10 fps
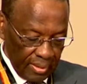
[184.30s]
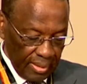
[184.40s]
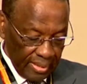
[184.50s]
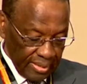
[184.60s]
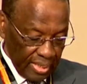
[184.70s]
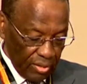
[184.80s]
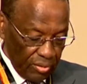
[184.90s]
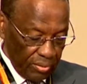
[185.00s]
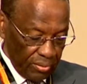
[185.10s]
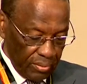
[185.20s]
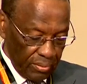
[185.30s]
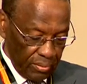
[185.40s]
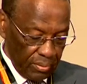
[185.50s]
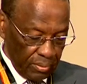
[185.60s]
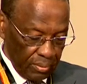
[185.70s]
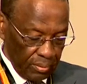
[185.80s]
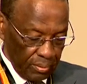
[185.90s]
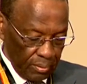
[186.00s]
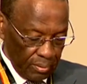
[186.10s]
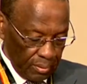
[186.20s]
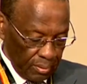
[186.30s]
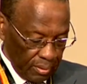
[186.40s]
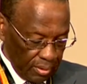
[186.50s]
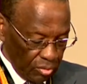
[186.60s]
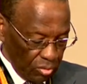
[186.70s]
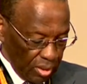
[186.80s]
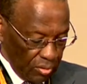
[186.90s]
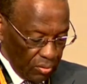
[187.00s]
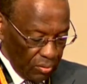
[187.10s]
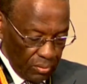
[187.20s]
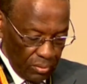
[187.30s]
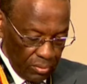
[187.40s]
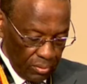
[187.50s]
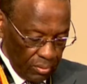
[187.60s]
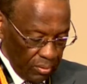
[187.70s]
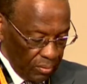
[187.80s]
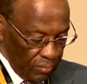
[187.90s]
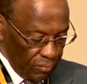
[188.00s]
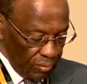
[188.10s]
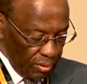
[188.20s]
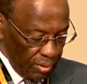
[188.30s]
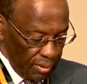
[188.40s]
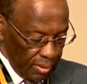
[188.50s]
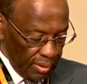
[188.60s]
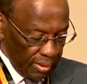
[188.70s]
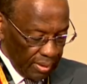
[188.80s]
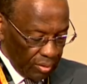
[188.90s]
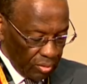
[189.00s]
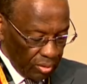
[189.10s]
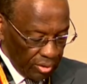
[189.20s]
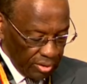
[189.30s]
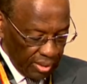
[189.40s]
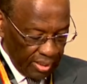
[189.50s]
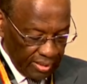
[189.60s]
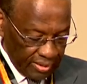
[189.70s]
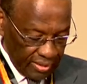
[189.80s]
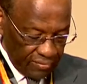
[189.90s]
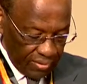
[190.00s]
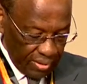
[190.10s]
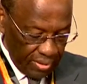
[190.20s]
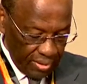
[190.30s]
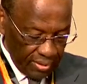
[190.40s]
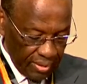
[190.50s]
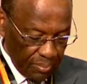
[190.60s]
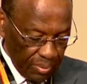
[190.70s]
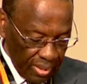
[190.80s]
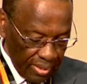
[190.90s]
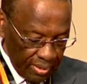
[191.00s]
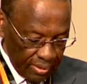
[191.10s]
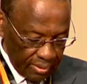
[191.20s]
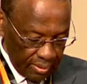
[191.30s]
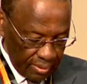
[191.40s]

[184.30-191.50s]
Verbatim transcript: let her know the struggle for the, an ecologically safe Kenya and the planet